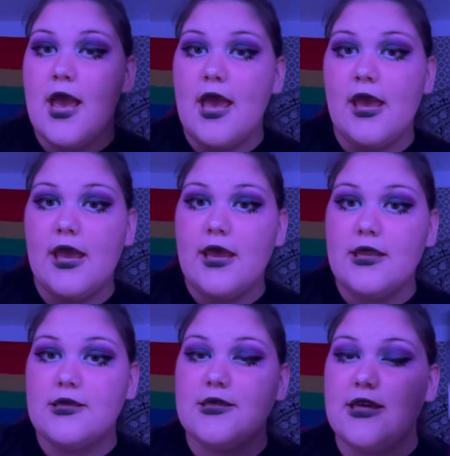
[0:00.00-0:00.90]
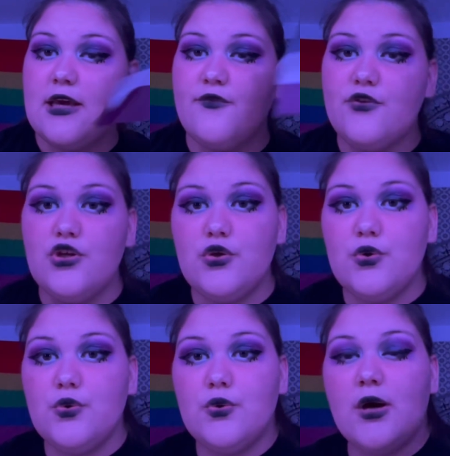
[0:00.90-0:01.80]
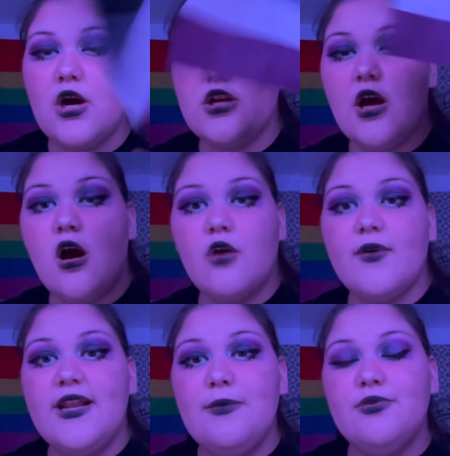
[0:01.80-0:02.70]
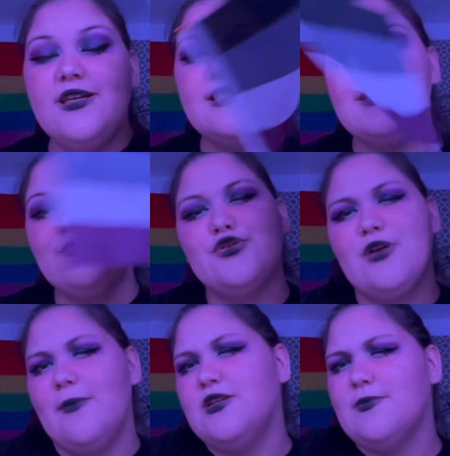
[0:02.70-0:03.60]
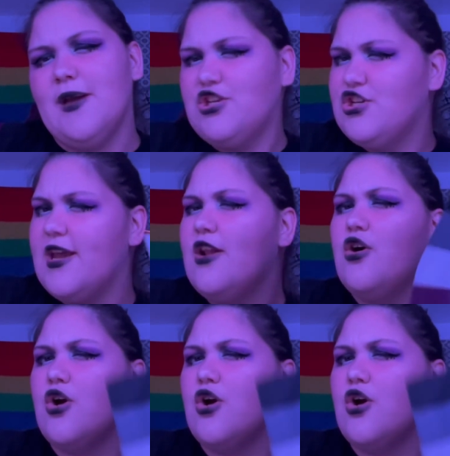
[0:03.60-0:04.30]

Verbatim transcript: And if you are not already, please subscribe to my channel.